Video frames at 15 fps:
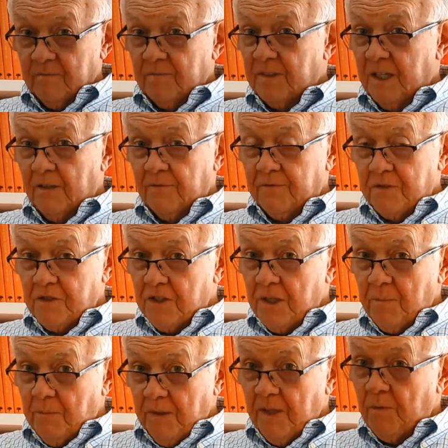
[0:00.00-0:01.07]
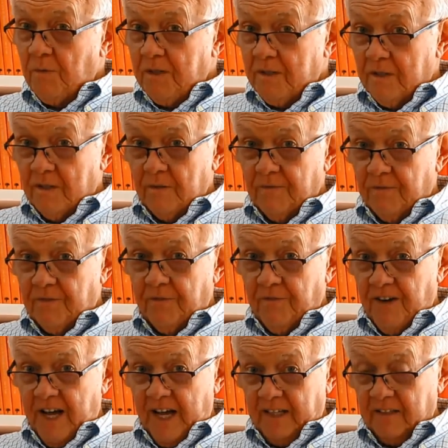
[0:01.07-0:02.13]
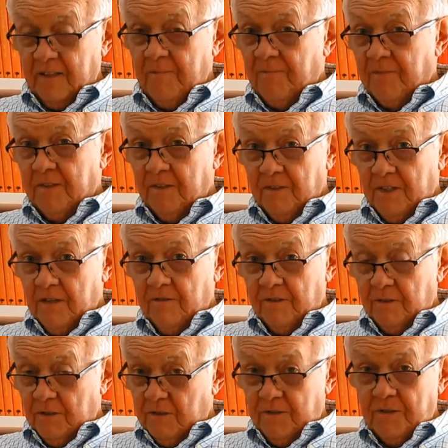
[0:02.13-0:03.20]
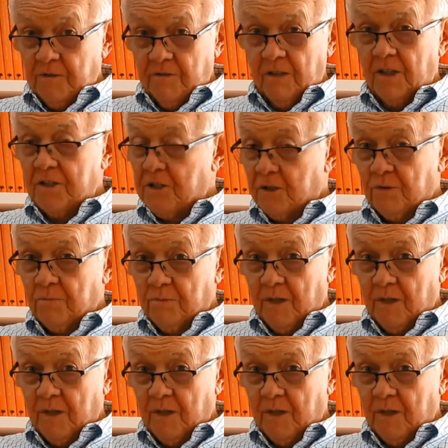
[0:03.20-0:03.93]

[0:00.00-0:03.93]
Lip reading: Now, for CP, we know for a fact that there are neurological